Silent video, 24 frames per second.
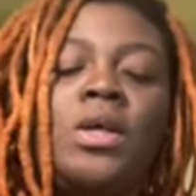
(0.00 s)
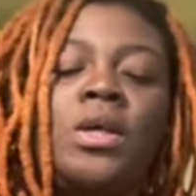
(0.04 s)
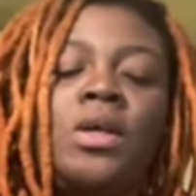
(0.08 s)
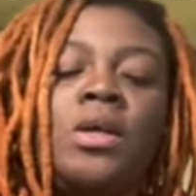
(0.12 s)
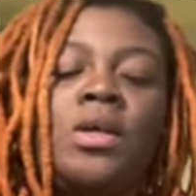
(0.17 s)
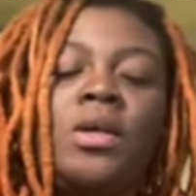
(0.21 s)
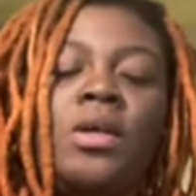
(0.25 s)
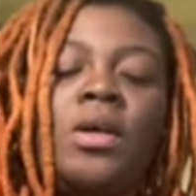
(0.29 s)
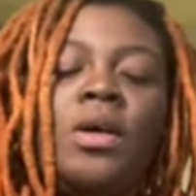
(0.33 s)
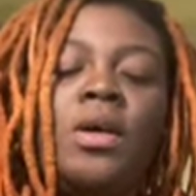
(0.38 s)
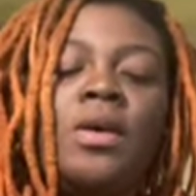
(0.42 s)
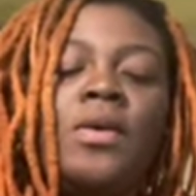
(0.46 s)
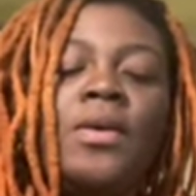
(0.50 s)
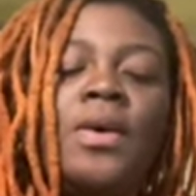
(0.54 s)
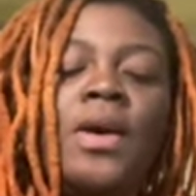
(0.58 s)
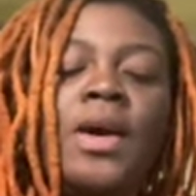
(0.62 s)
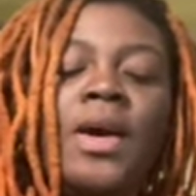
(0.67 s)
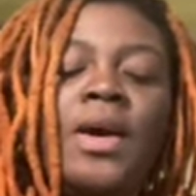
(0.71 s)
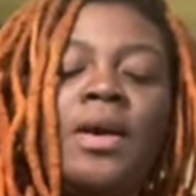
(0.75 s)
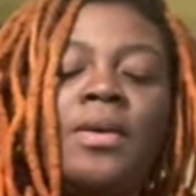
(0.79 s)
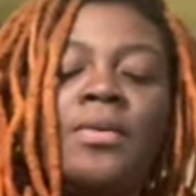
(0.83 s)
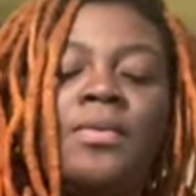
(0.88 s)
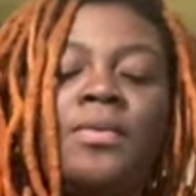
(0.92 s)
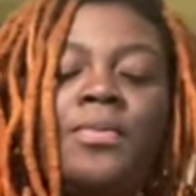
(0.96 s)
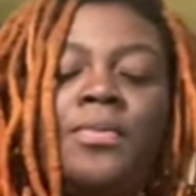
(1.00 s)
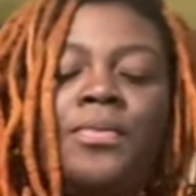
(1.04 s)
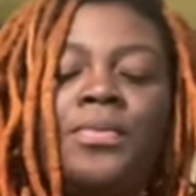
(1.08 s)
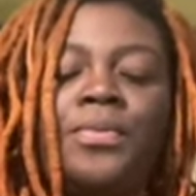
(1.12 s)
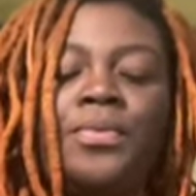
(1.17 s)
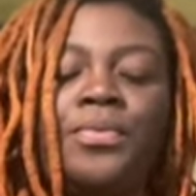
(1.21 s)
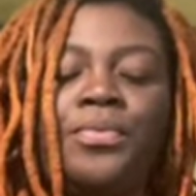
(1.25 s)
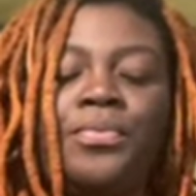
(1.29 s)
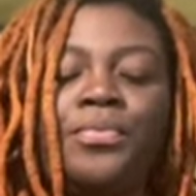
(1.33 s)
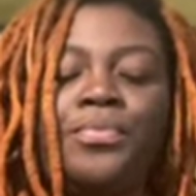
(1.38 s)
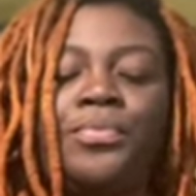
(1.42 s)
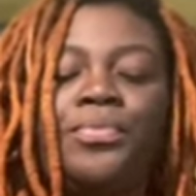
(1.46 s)
Okay.
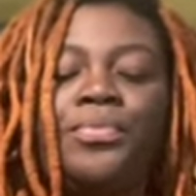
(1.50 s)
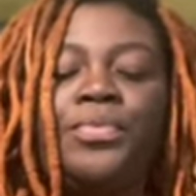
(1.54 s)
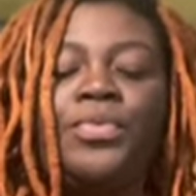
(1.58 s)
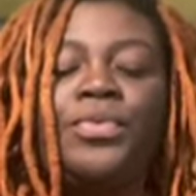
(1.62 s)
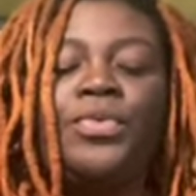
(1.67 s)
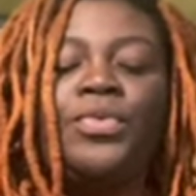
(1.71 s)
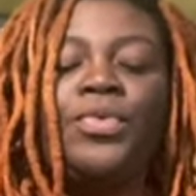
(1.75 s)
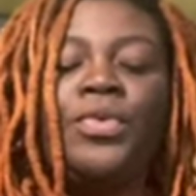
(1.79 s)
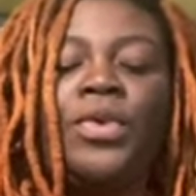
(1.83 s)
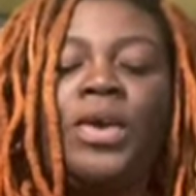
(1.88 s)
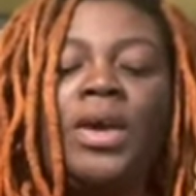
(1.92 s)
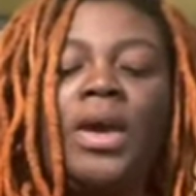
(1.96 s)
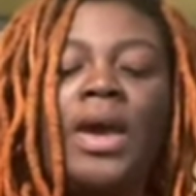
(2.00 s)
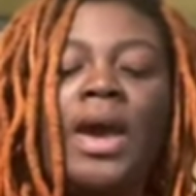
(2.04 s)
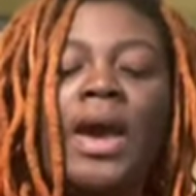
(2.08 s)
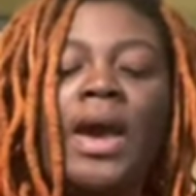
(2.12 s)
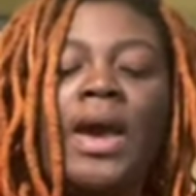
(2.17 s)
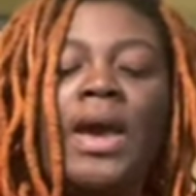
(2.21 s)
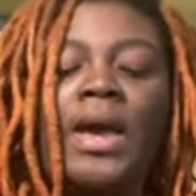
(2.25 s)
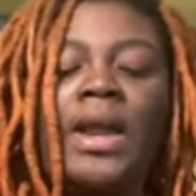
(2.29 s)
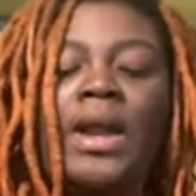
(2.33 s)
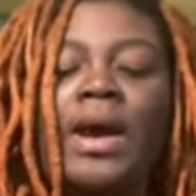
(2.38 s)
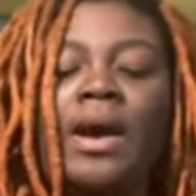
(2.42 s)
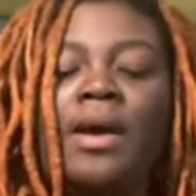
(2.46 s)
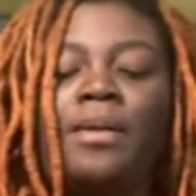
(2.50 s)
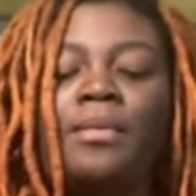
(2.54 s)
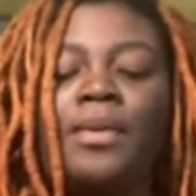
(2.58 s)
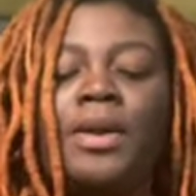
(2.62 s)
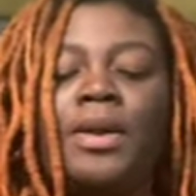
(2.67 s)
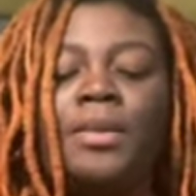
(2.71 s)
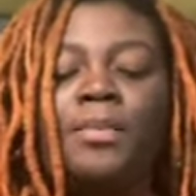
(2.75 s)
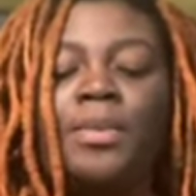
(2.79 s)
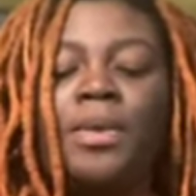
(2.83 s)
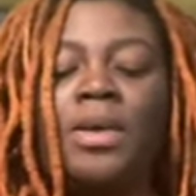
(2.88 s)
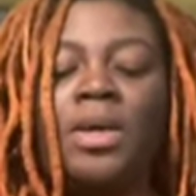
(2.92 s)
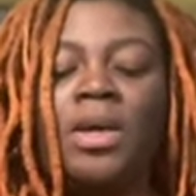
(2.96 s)
See, I had already
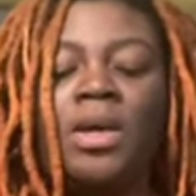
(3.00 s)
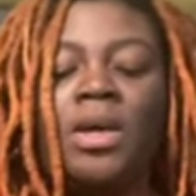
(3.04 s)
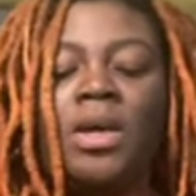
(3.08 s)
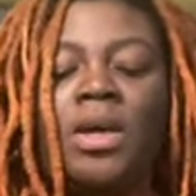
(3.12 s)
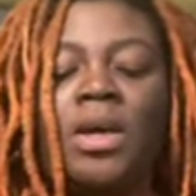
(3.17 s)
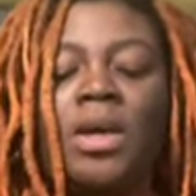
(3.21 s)
put...